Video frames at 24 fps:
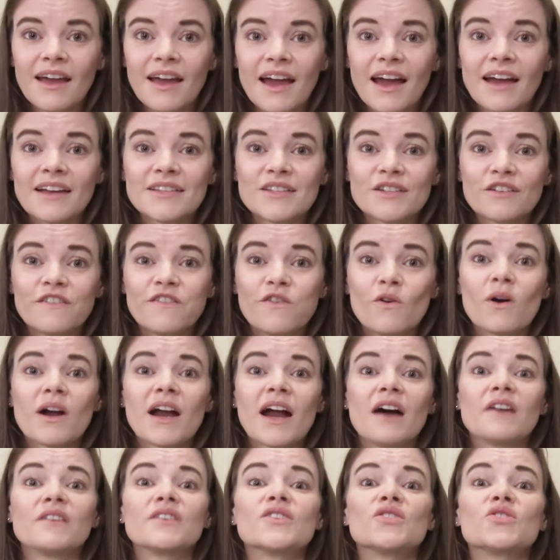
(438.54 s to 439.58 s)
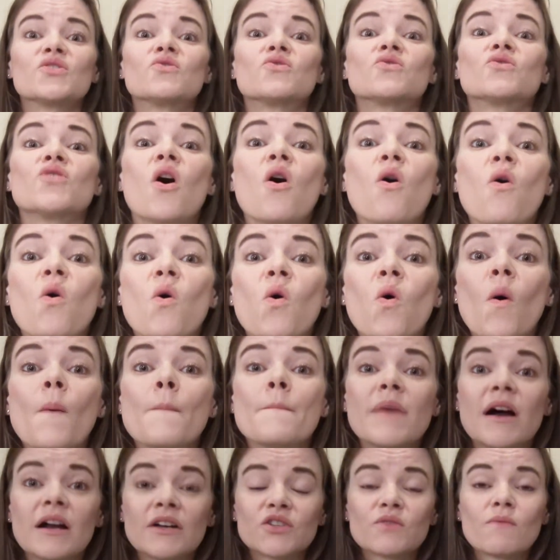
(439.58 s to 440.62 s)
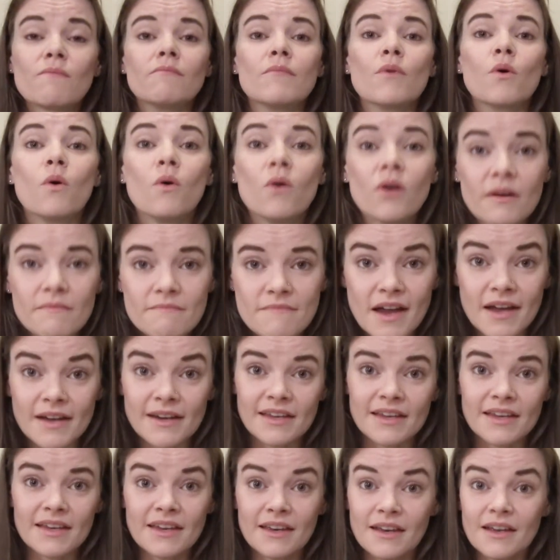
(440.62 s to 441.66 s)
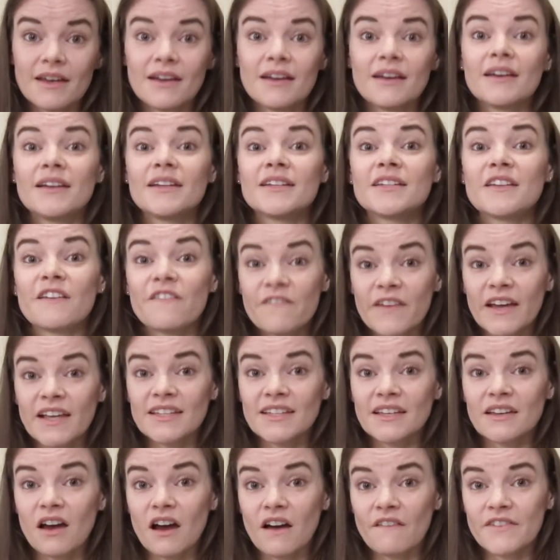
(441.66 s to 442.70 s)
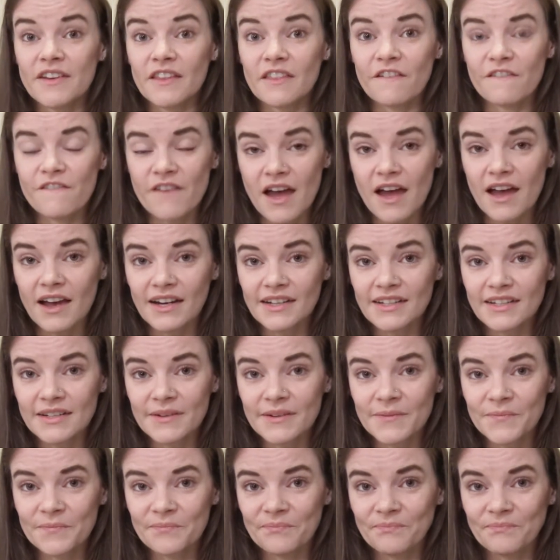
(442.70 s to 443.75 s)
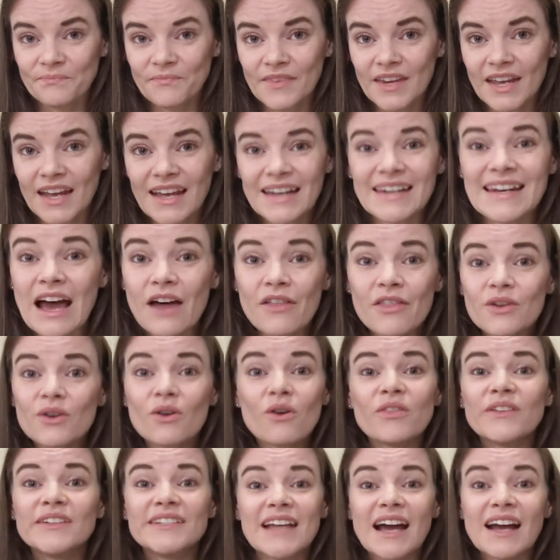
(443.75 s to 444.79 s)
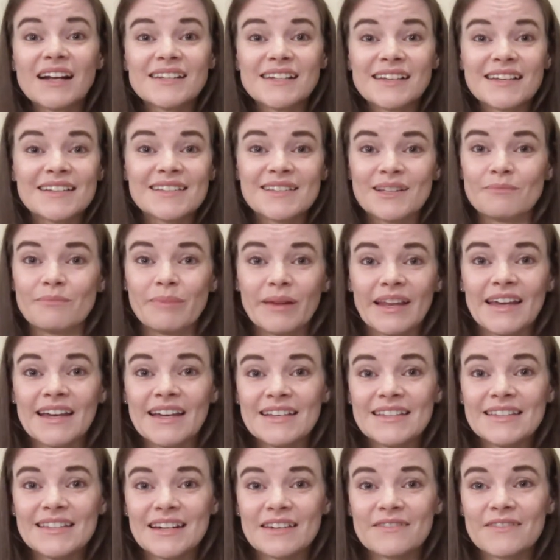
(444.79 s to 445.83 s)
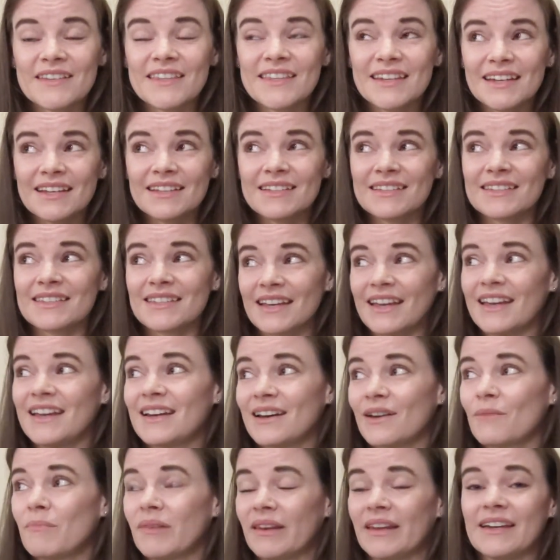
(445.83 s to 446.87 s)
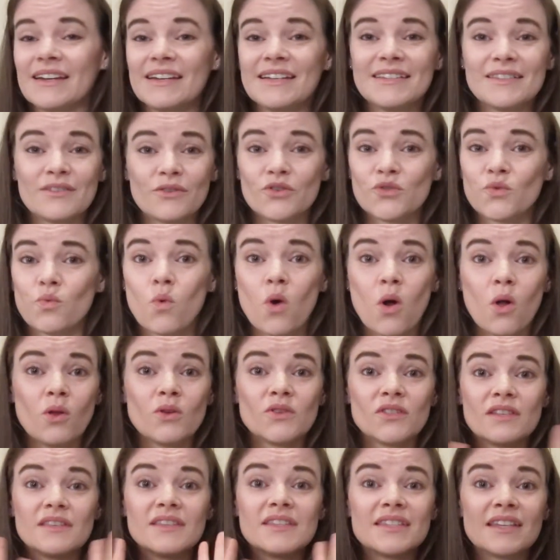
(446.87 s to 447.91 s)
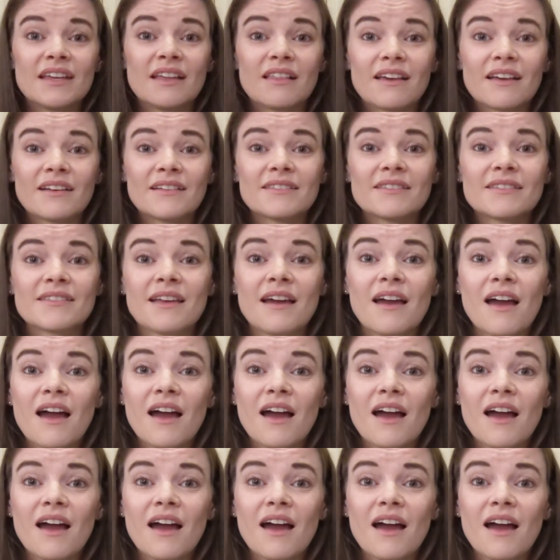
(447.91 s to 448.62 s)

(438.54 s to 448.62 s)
has to fork out so much more money to fix it after the fact. Now that all the ducting is in place and everything is in place, there's walls and ceilings,